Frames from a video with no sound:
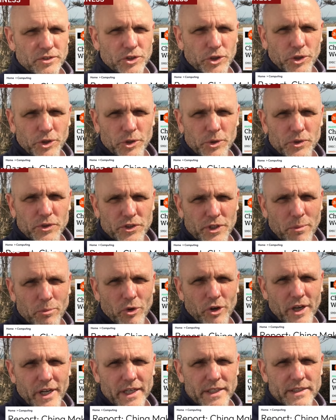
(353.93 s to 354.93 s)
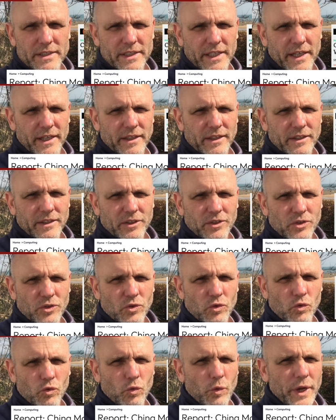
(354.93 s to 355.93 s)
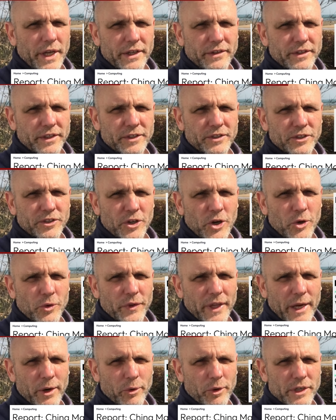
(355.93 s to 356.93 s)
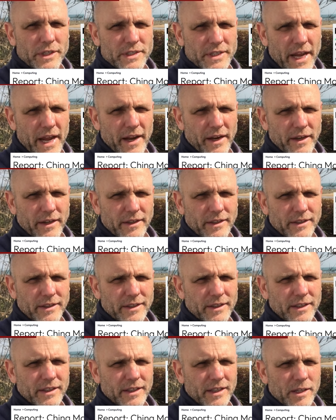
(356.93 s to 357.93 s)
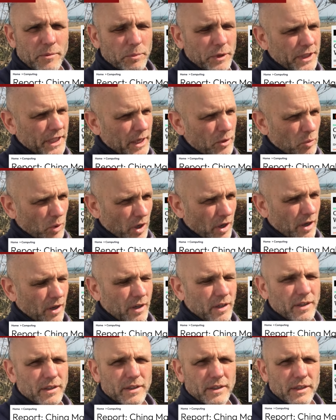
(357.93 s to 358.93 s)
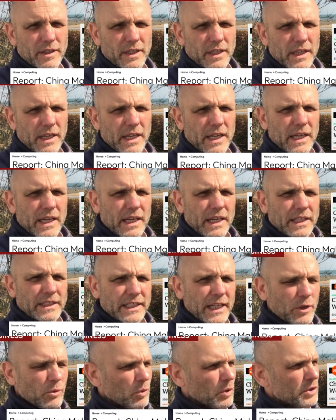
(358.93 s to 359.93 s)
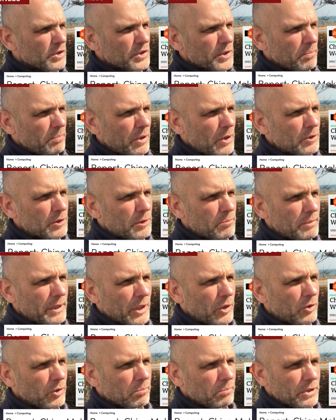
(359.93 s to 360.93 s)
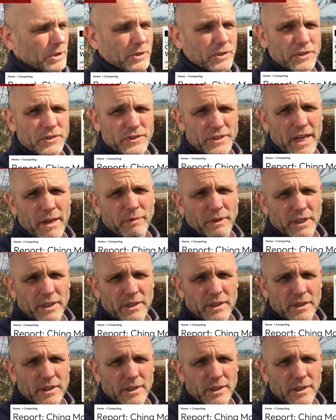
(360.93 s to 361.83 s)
To summarize, then, we didn't know they were at 10, but they were. They weren't supposed to be able to build a 7,